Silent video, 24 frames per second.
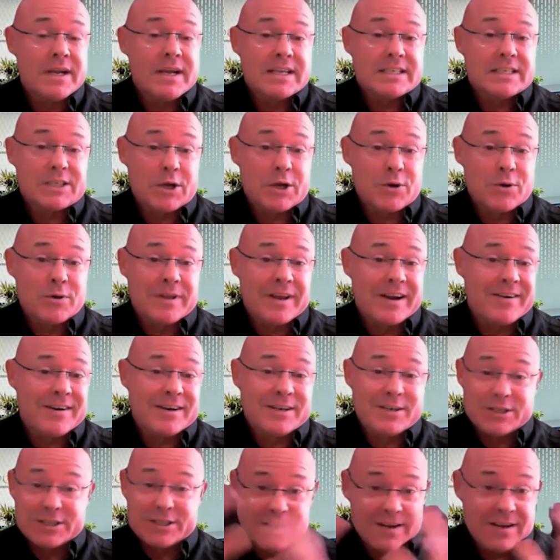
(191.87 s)
So there are
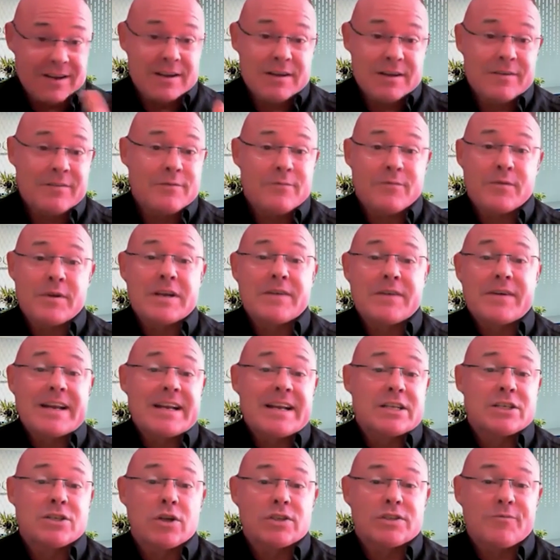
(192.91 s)
just think of it
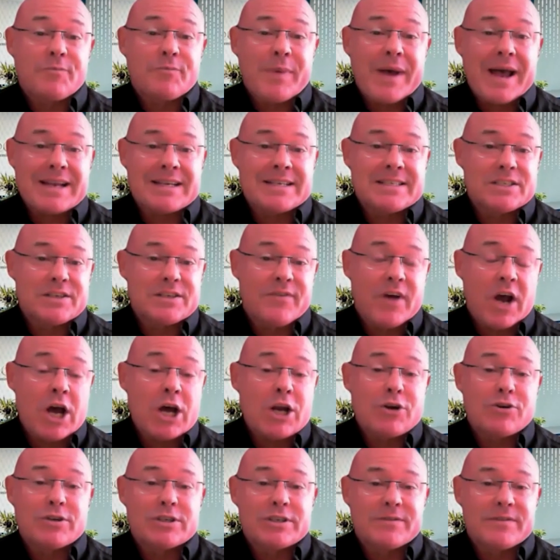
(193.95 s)
as lots of patterns of
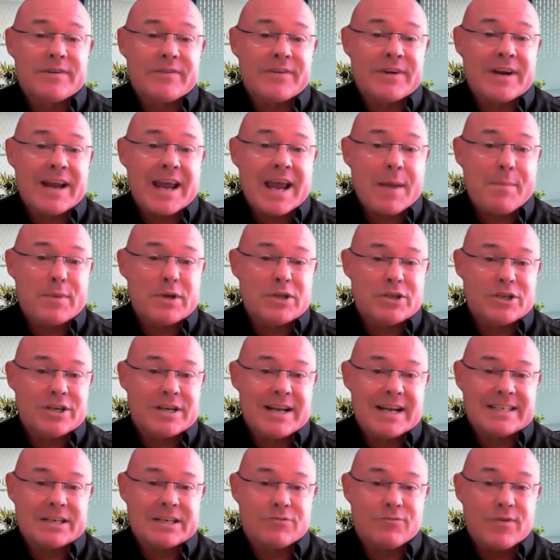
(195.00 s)
hundreds of different
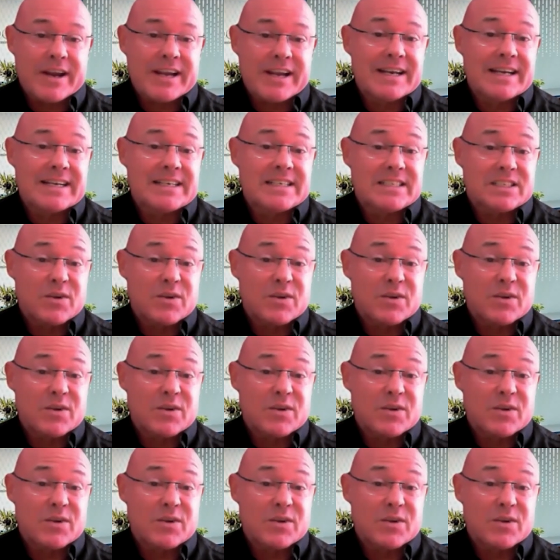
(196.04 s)
epigenetic regulators,